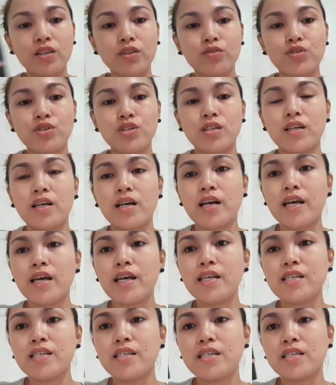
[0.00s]
ito siya,
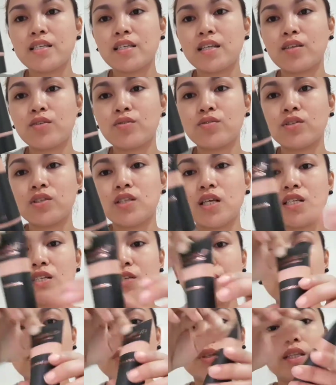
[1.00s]
guys.
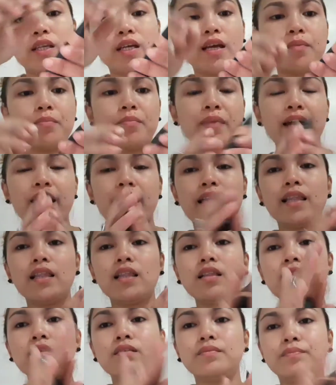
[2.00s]
Contains 40
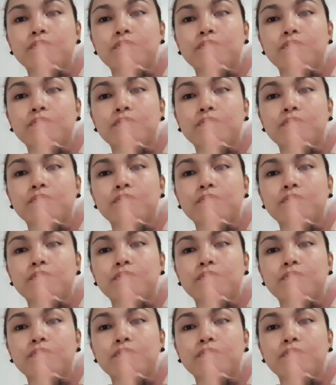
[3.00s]
ml.